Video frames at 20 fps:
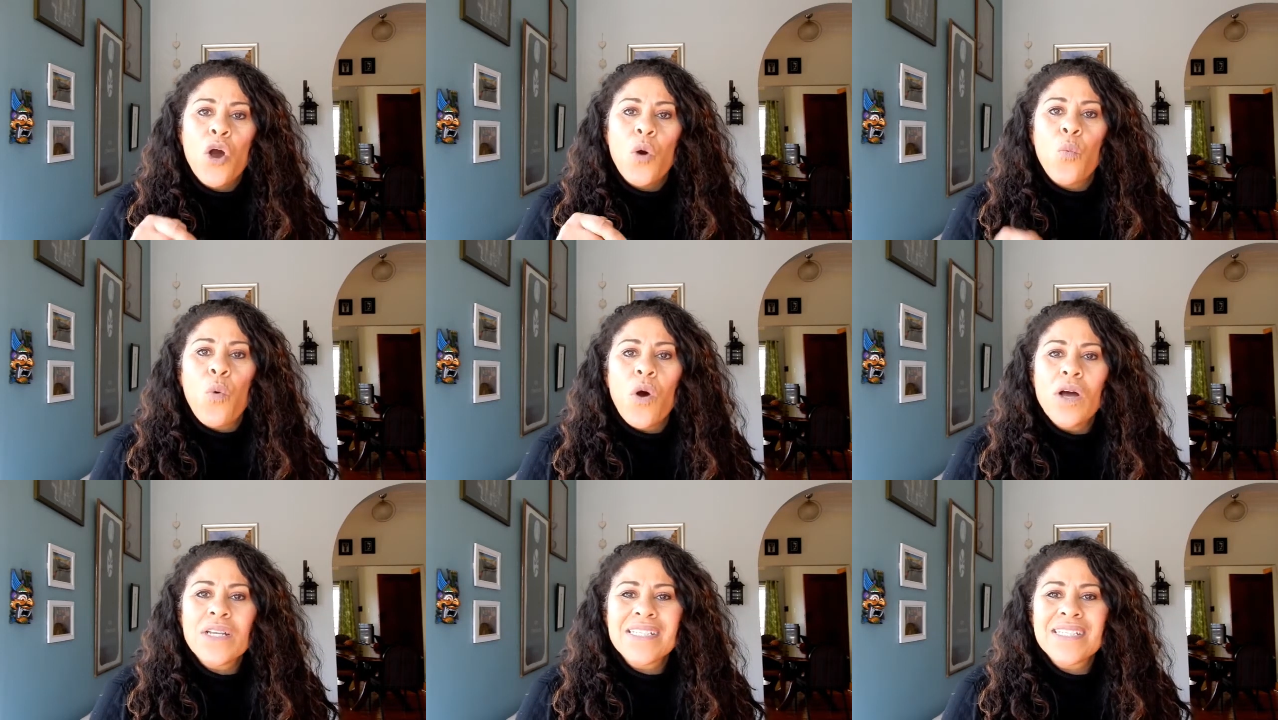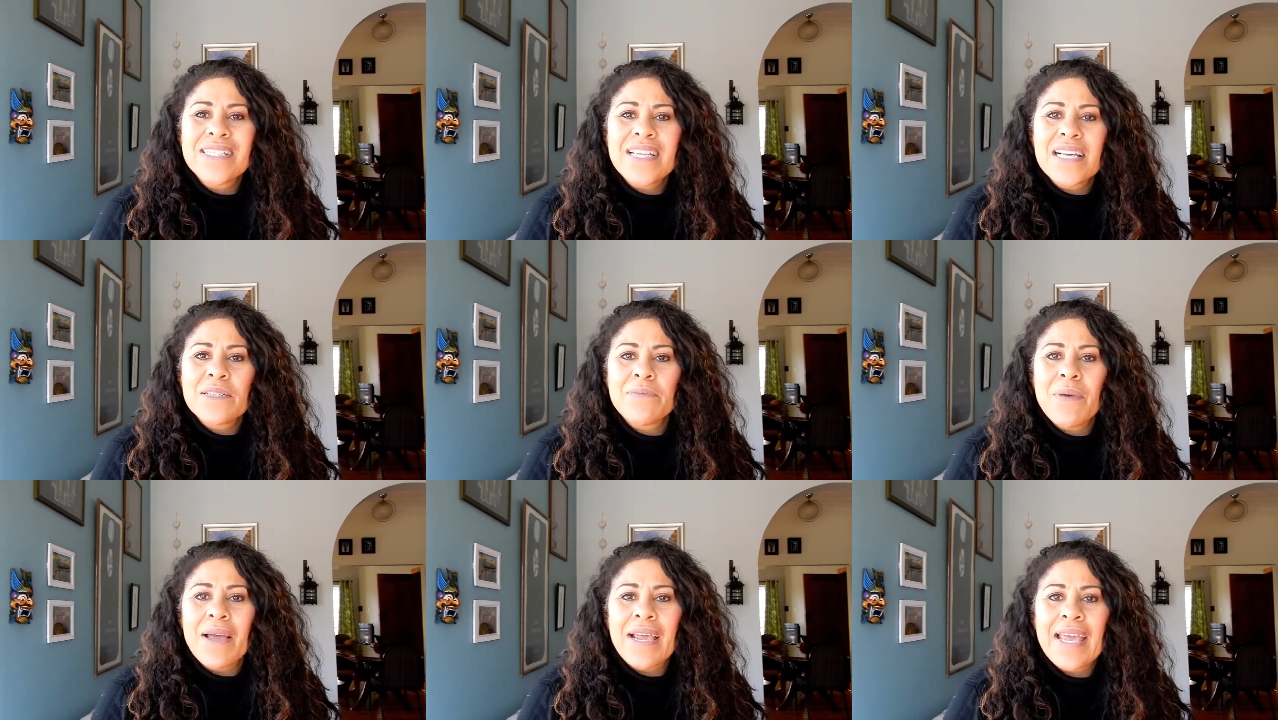What
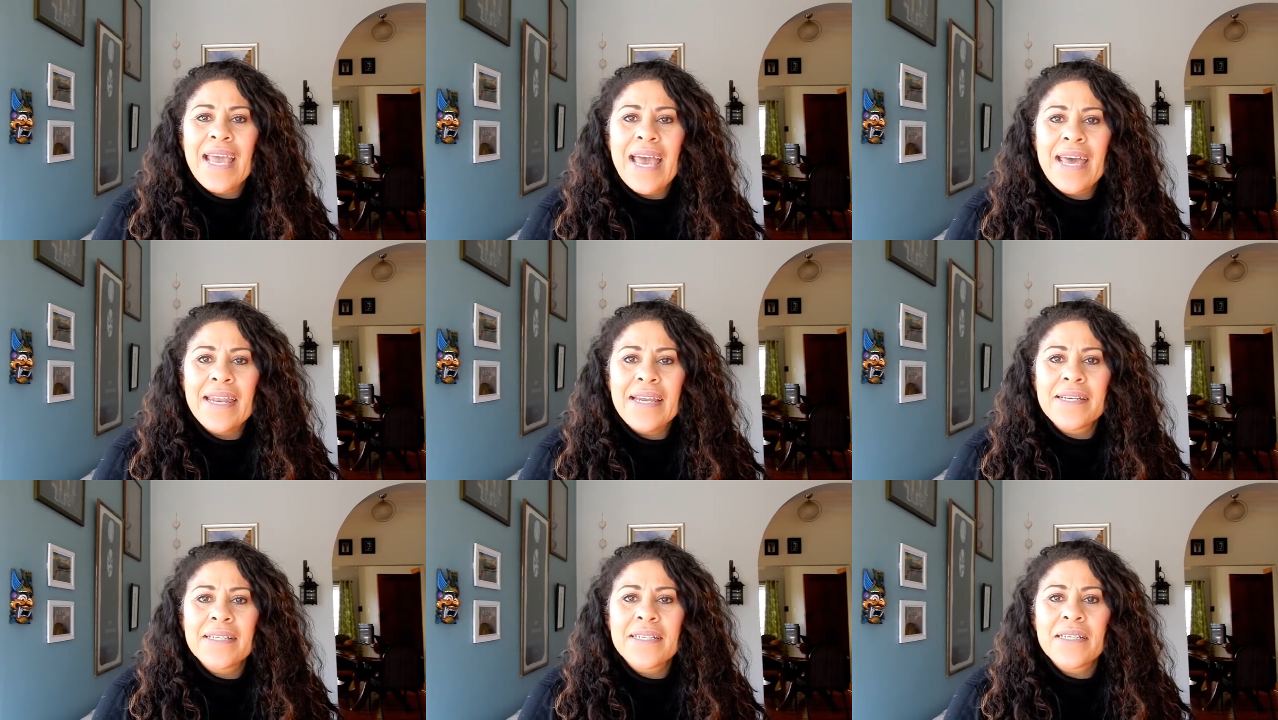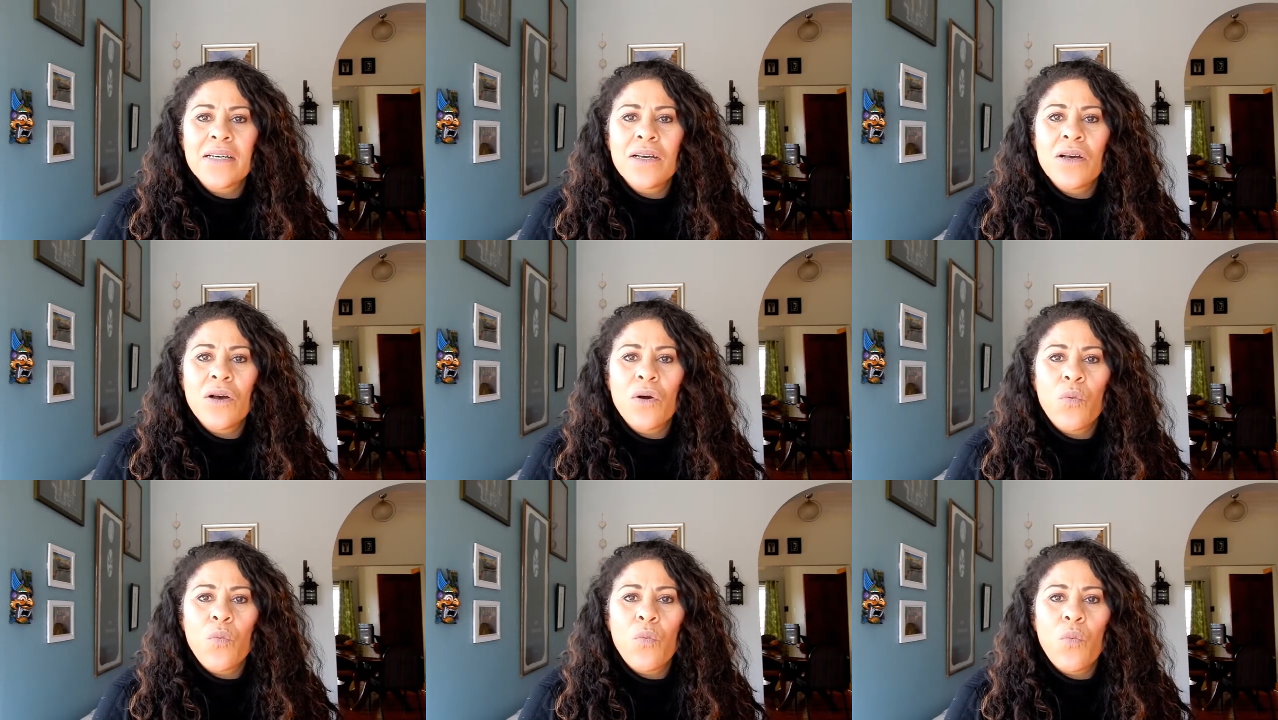does my character
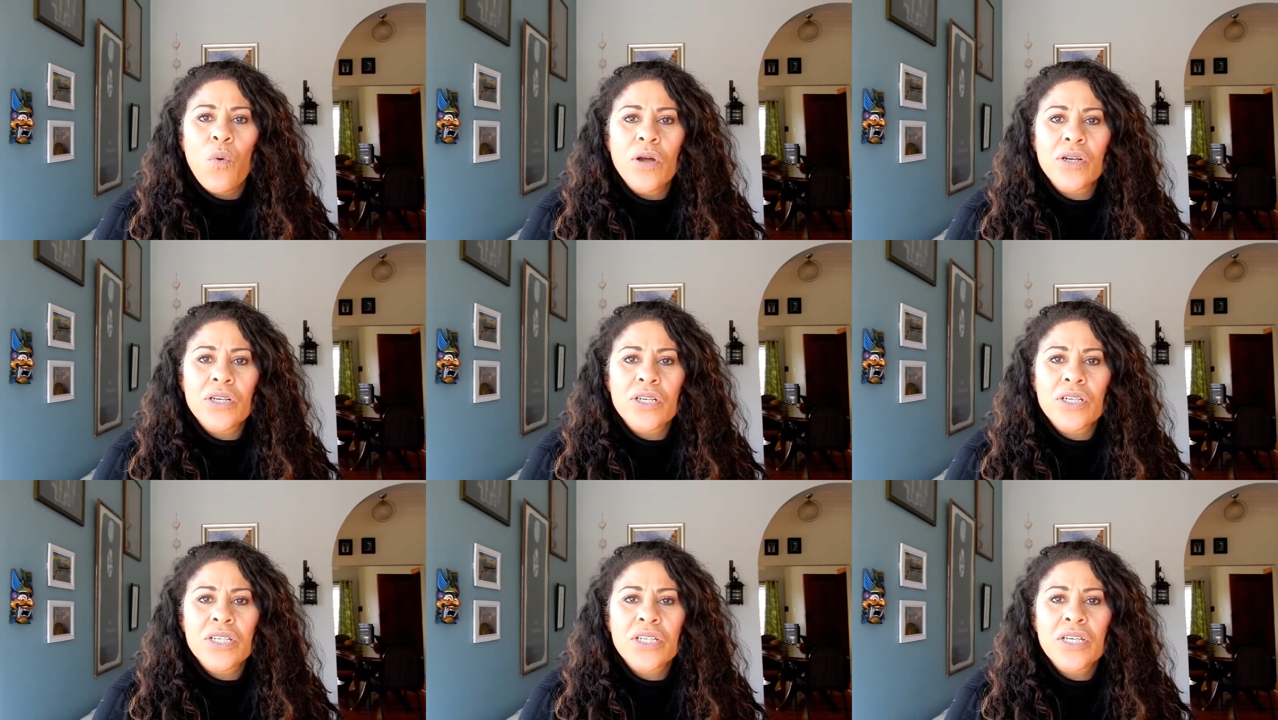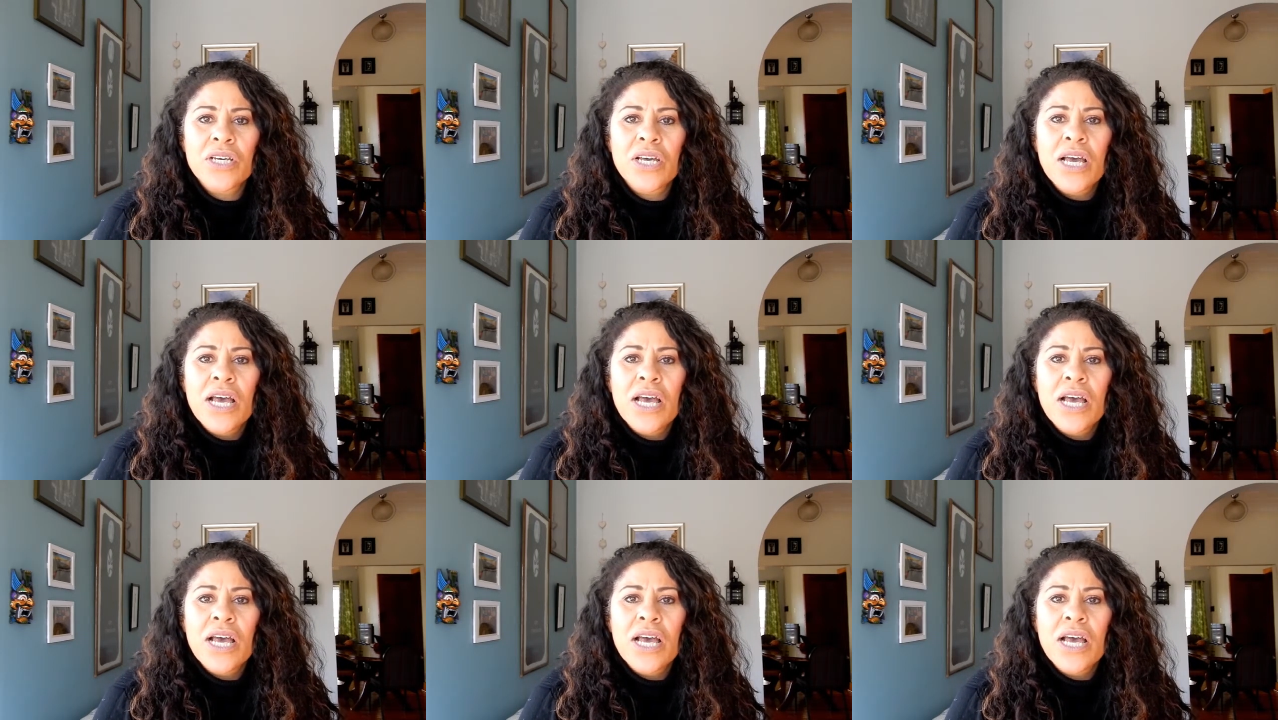want?